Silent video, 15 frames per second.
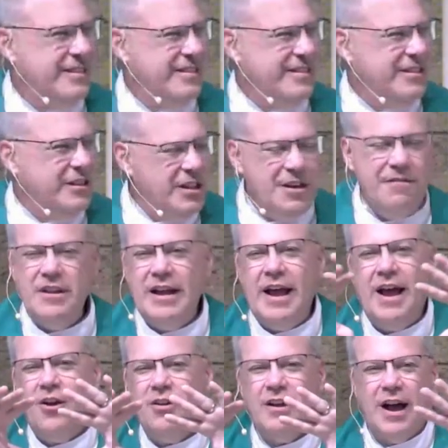Living
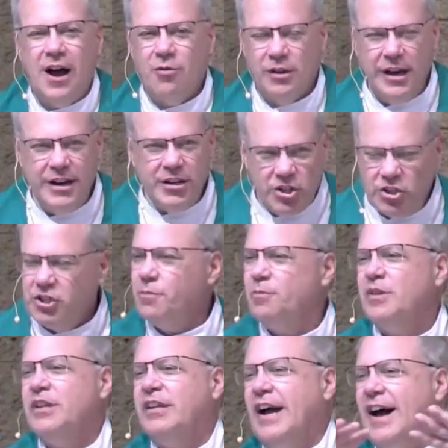out our relationship
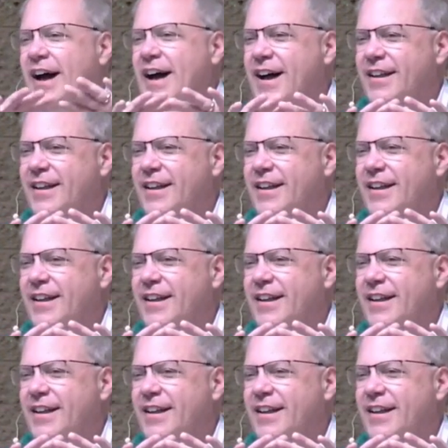to God